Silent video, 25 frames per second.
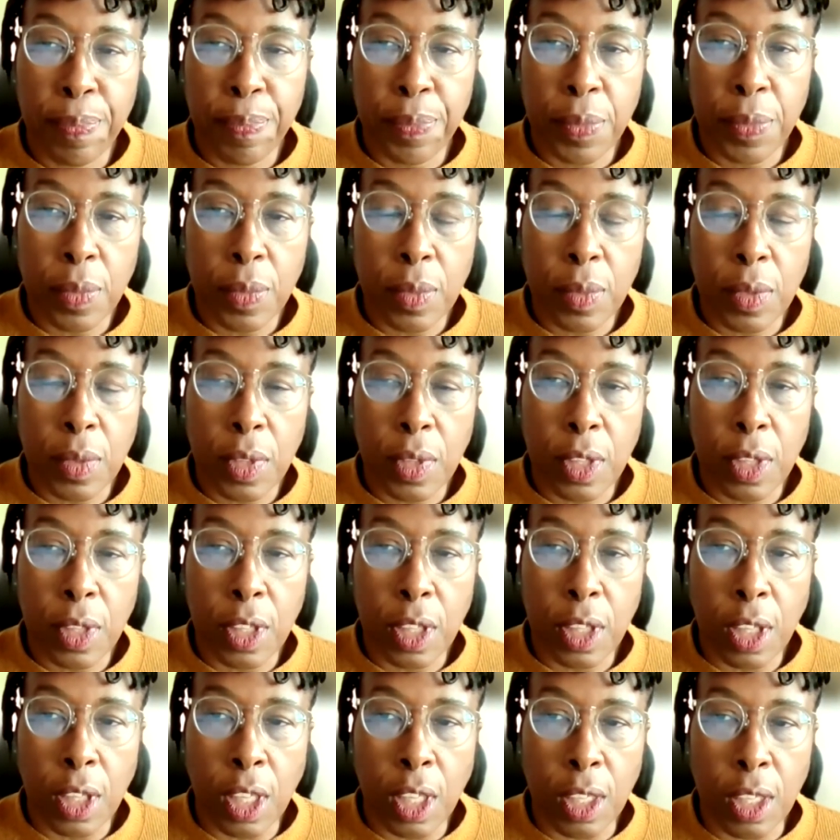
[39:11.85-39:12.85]
Um,
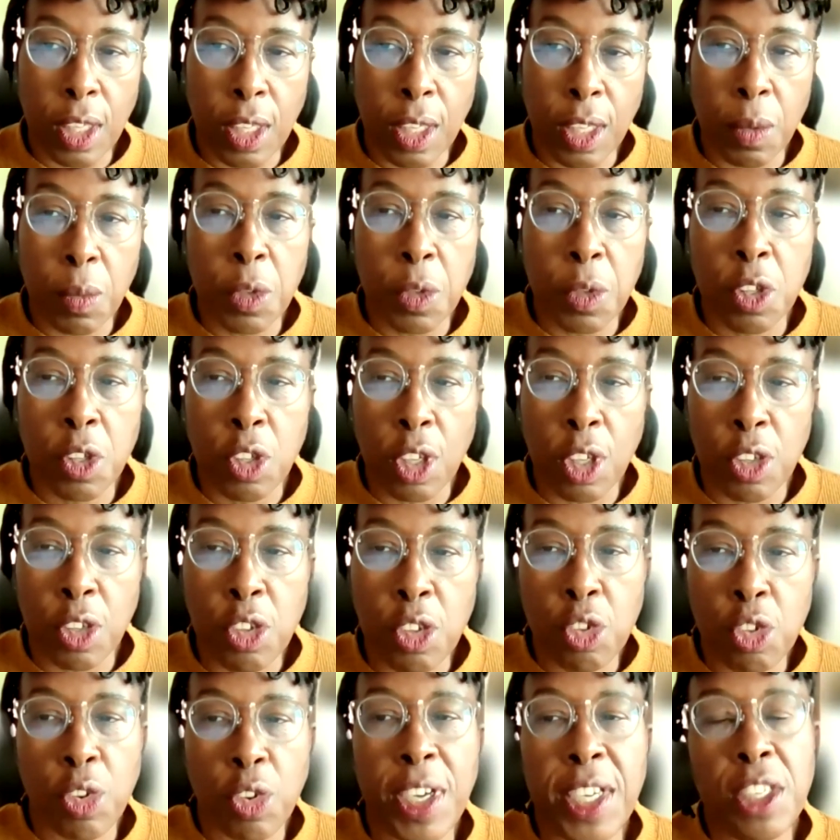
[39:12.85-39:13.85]
that it was
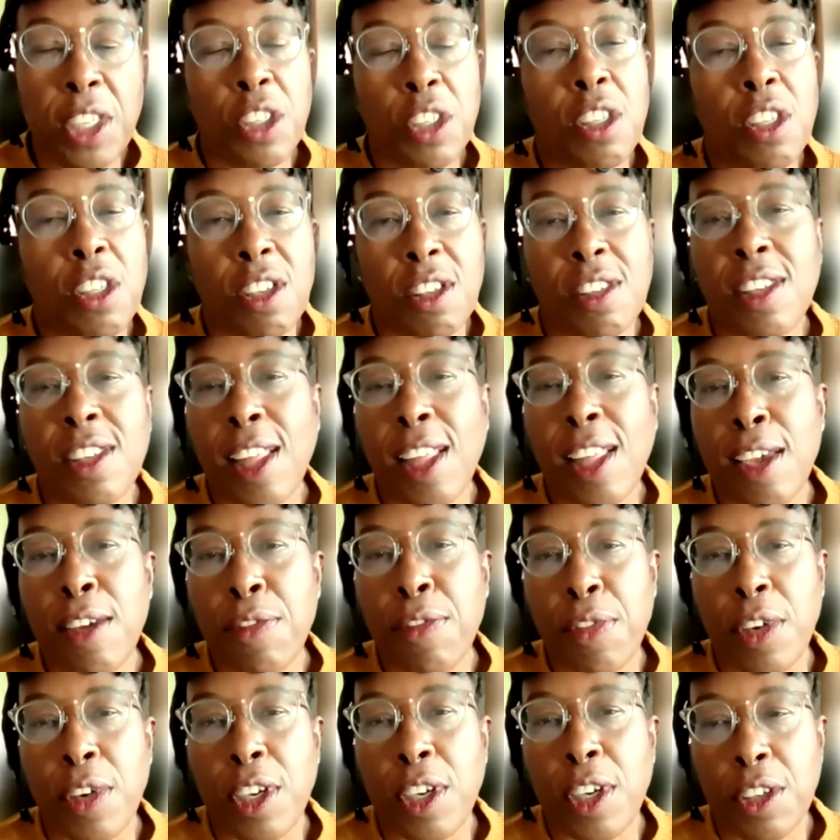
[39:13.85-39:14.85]
it's strange that
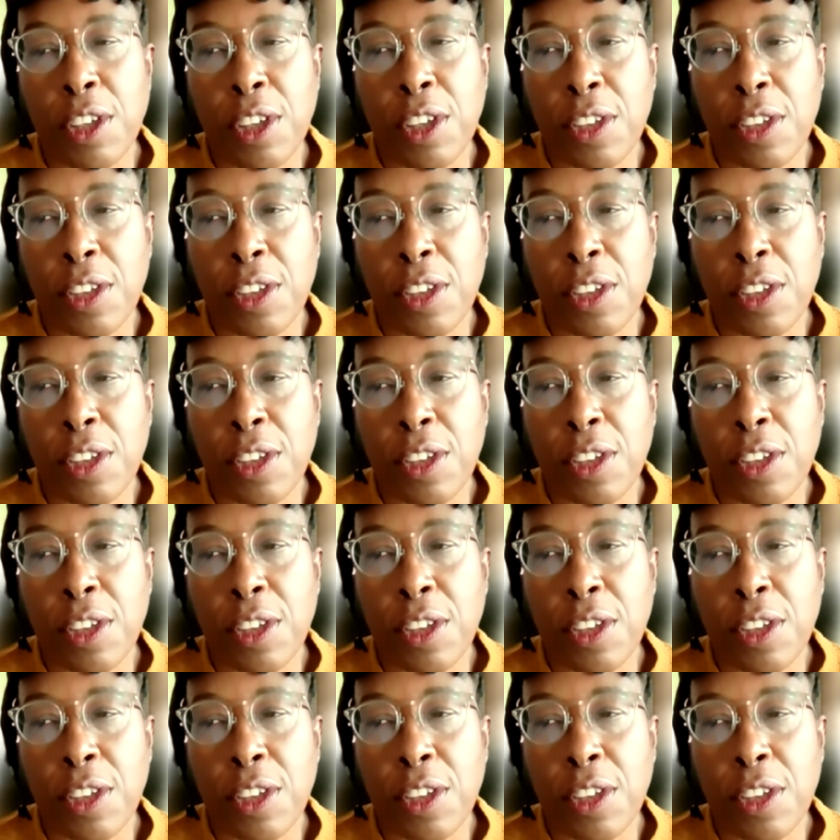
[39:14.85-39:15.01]
slavery,